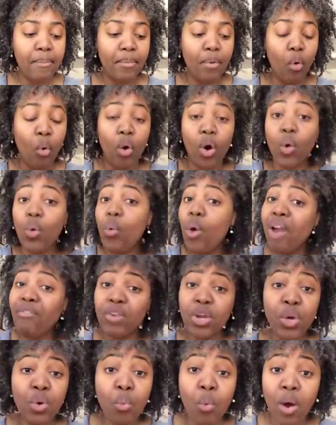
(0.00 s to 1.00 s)
or whoever
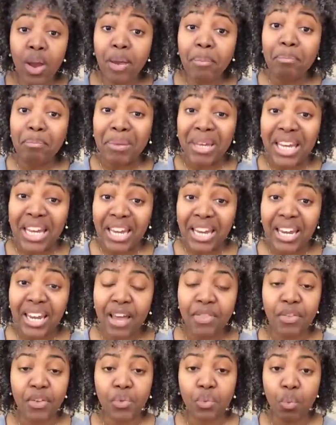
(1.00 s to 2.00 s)
you want to be
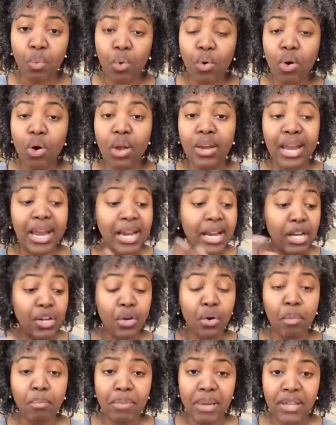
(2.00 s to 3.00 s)
in this world and in
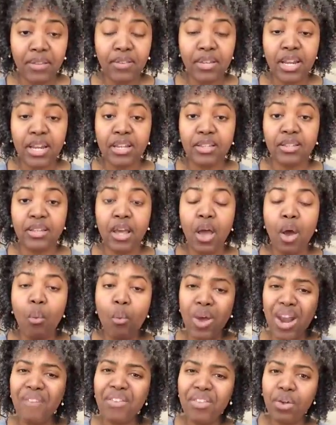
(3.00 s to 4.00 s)
your business,
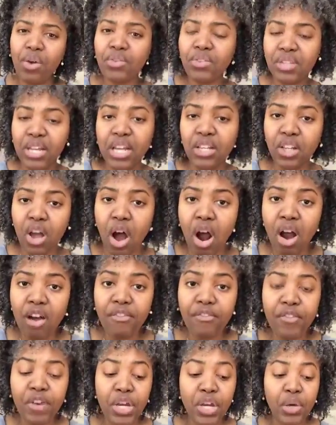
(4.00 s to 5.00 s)
whatever those things are
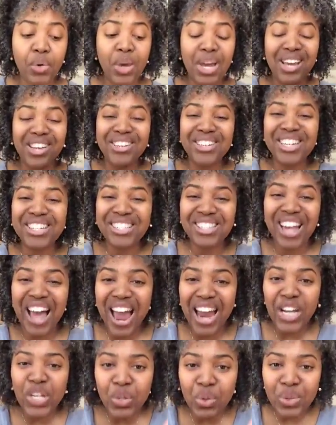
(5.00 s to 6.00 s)
for you,
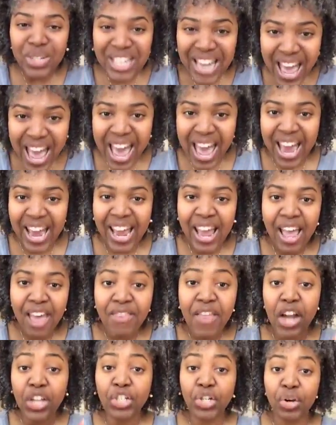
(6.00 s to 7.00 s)
decide today
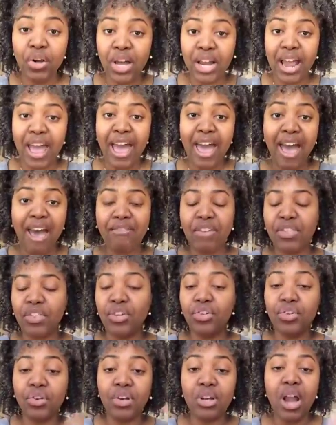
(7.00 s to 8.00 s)
that you're going to have it,
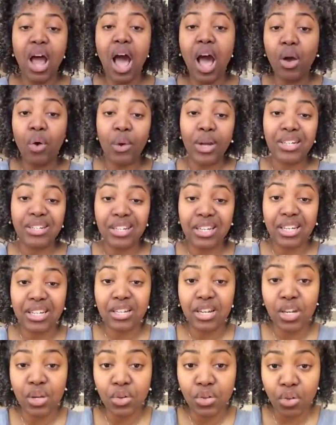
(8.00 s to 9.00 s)
that you're not going to
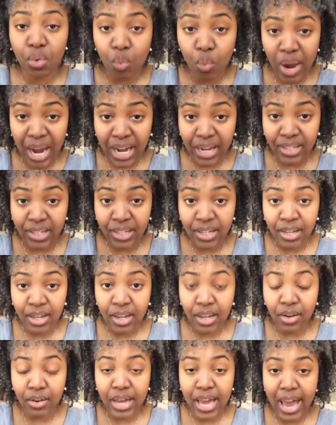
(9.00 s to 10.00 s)
continue to wait.
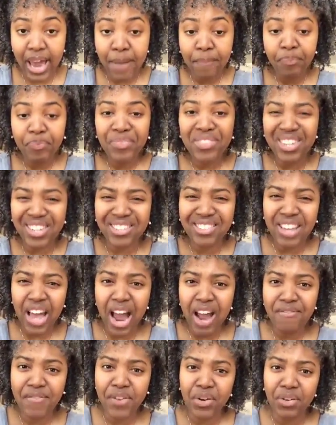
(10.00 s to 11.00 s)
Okay?
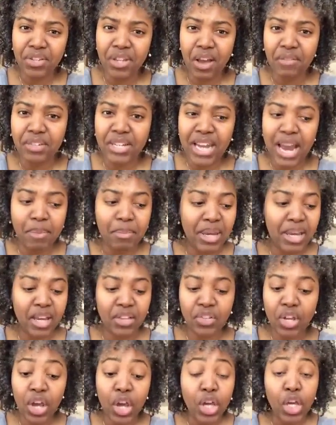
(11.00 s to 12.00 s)
Decide for yourself today,
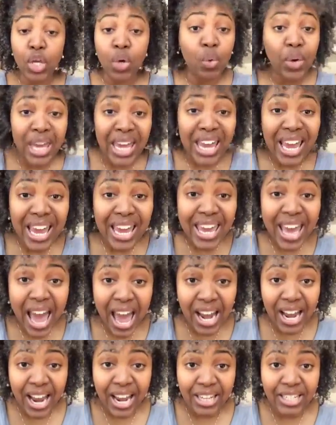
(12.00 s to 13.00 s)
because you can't
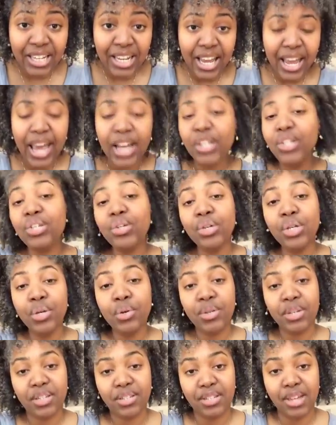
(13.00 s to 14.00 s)
get it until
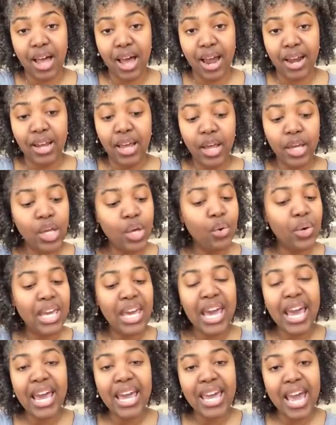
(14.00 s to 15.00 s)
you decide. You
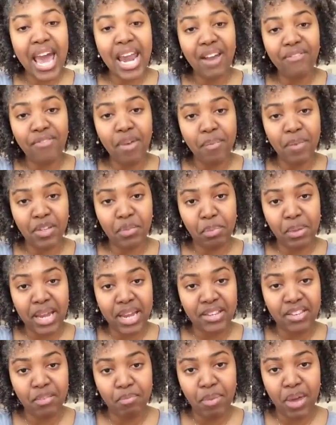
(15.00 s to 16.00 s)
can't get it from this
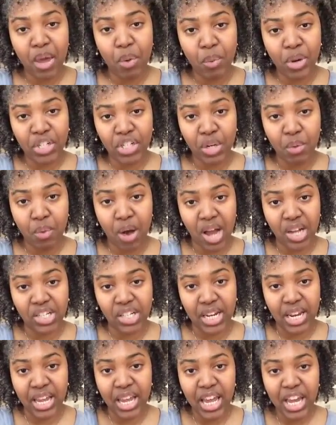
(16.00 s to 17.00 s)
place of being
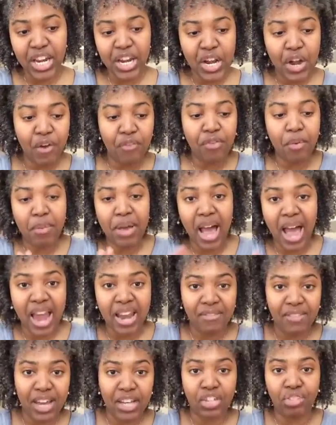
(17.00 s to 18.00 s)
wishy-washy, from
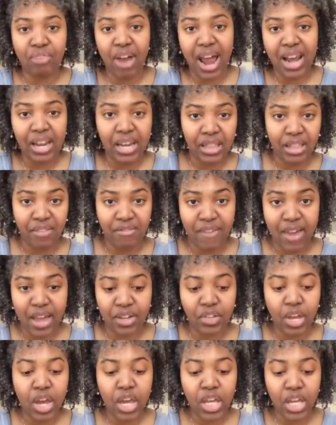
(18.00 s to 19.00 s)
kind of like straddling the
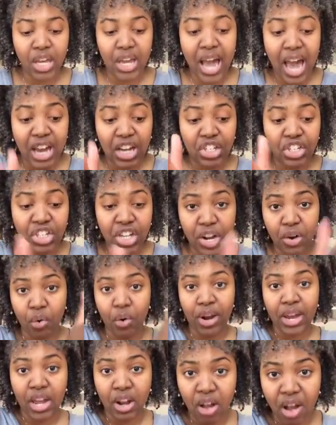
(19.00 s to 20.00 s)
fence. You got to shit
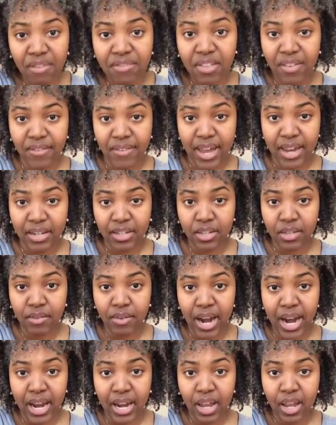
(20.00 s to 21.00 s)
or get off the fence,
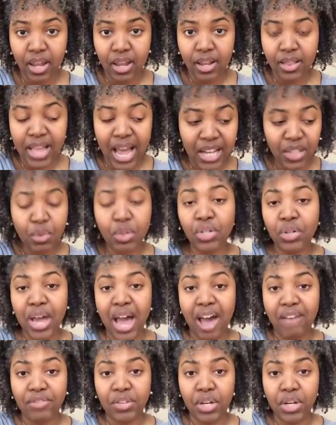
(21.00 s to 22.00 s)
right? That's what you
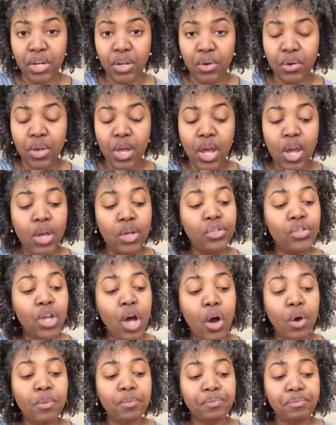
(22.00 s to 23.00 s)
have to do.
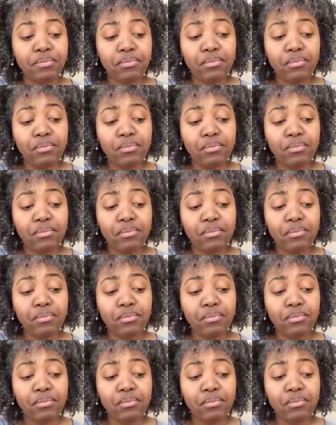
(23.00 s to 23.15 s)
So